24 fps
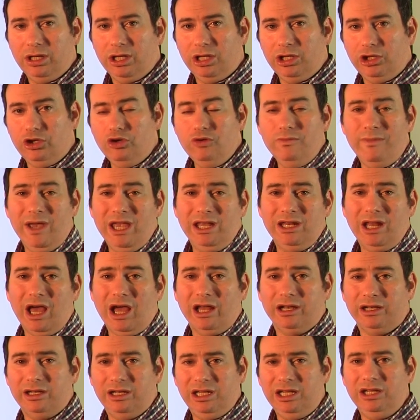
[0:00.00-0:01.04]
You may
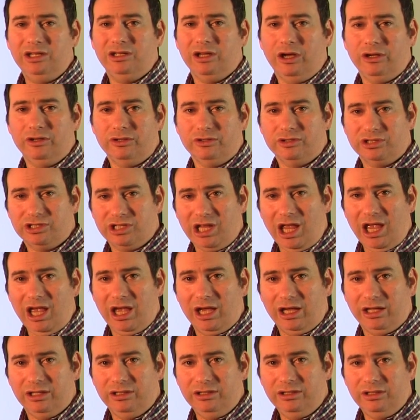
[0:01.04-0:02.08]
not need to
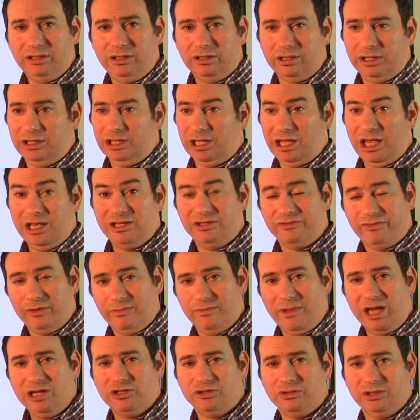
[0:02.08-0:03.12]
understand, in the case of a
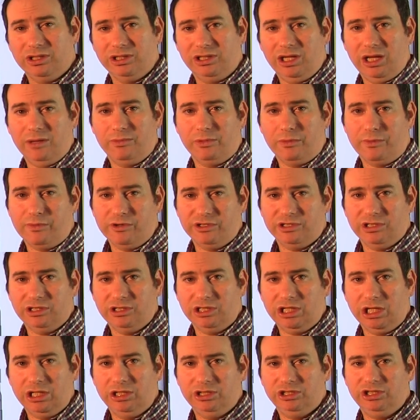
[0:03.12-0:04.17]
measuring tape or
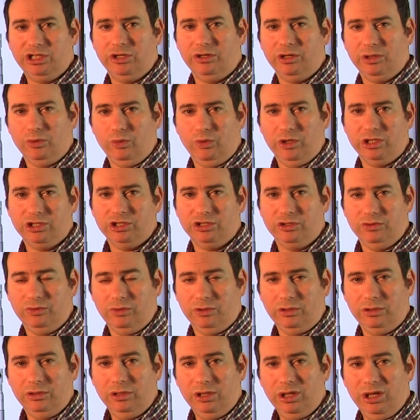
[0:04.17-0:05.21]
precision engineering, which
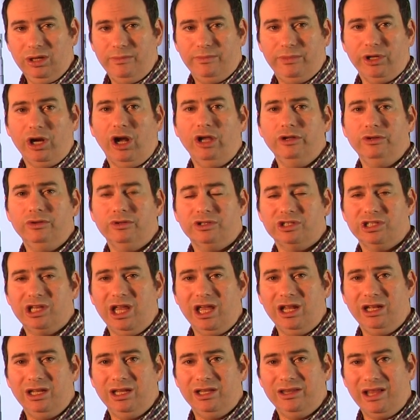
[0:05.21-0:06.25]
tool, but
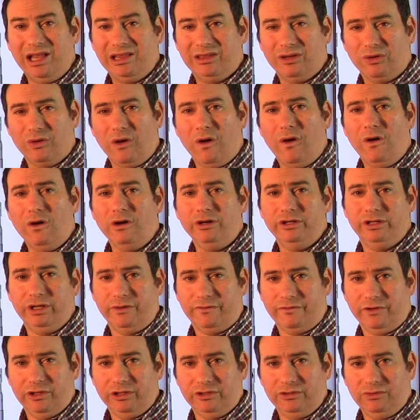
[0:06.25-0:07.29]
understanding that there are
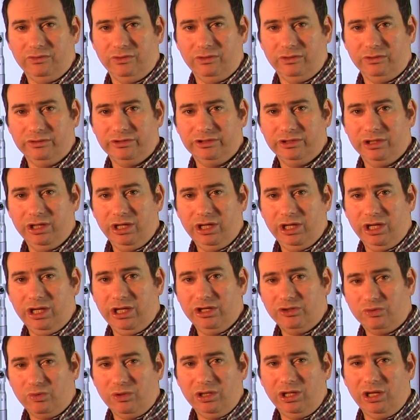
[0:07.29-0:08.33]
different tools
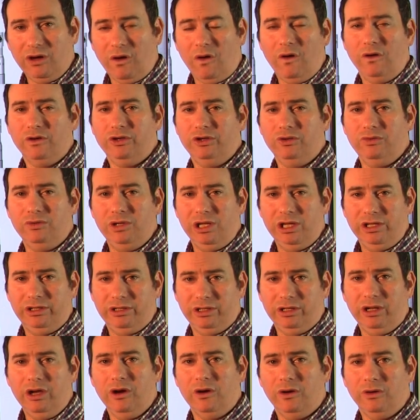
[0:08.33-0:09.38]
is really all you need to
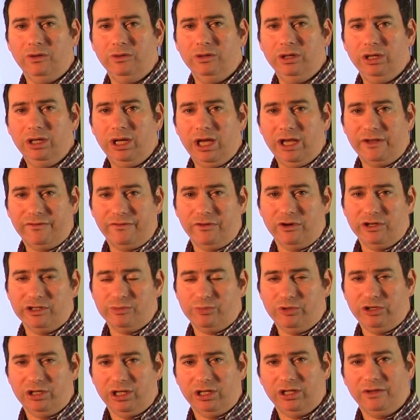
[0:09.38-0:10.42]
know as far as
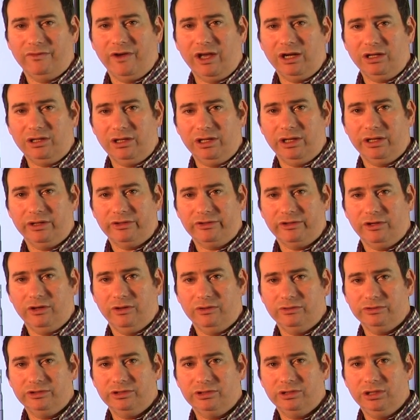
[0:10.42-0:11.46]
predictive analytics
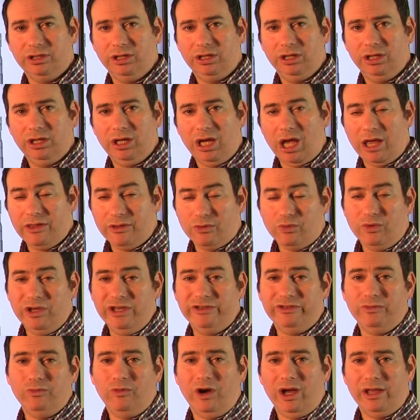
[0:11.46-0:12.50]
goes. And the
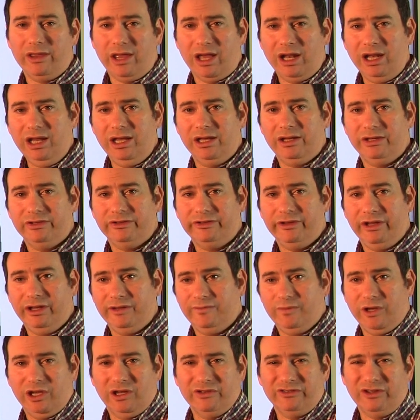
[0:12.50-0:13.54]
reason why that is, is
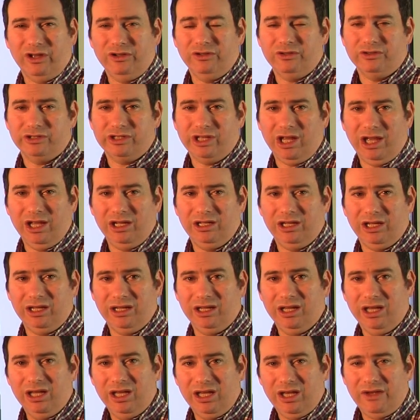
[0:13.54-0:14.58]
because
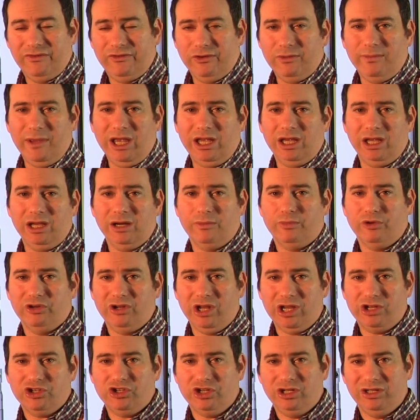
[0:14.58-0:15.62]
understanding if you're making a
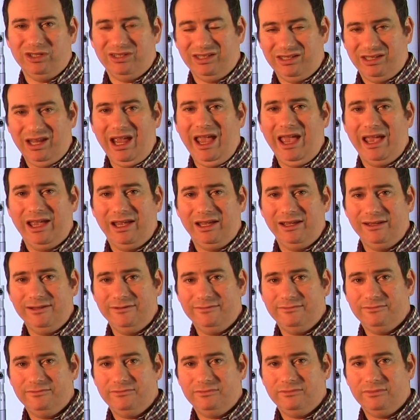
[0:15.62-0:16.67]
prediction today,
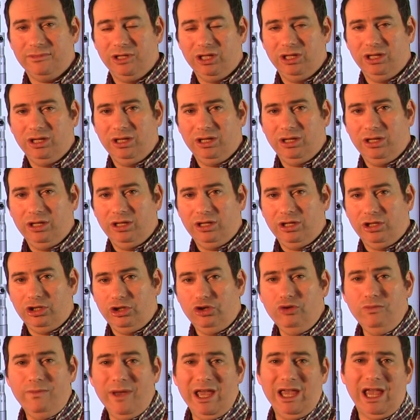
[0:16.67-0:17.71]

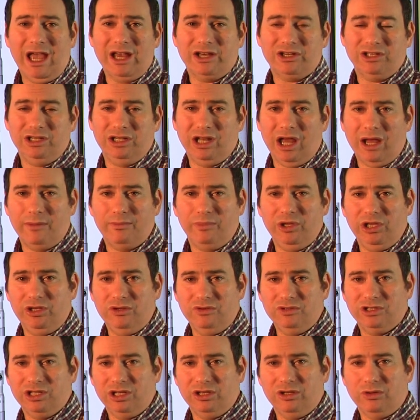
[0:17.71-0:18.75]
you may actually not be
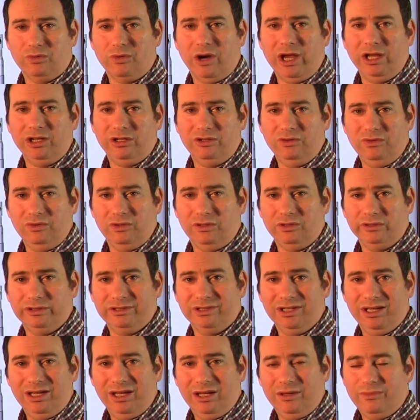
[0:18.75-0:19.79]
using the right tools
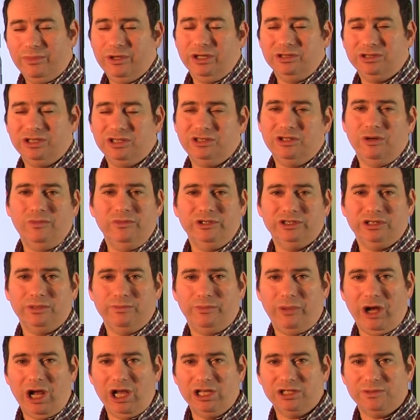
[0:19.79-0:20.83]
because it's almost
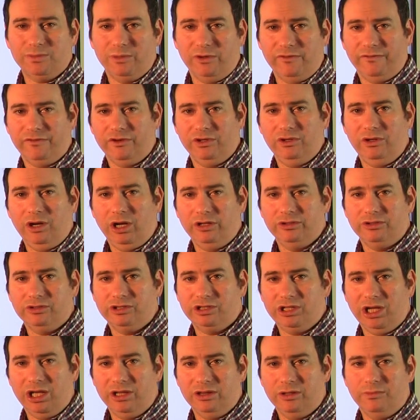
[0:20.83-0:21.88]
impossible for you to
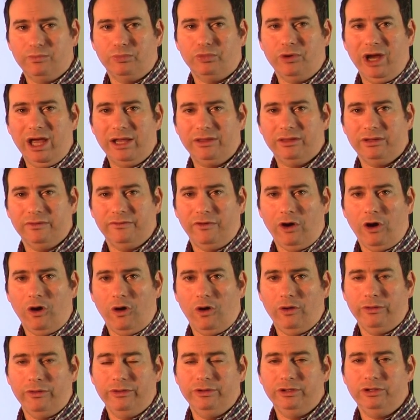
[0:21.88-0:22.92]
understand the breadth of
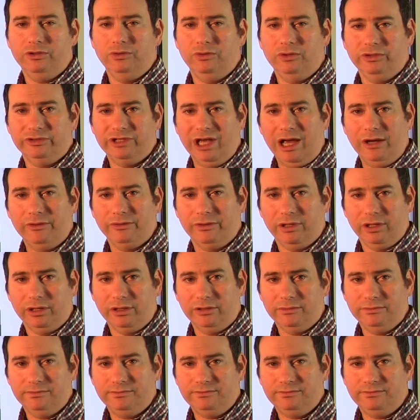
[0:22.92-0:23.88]
all the tools out there.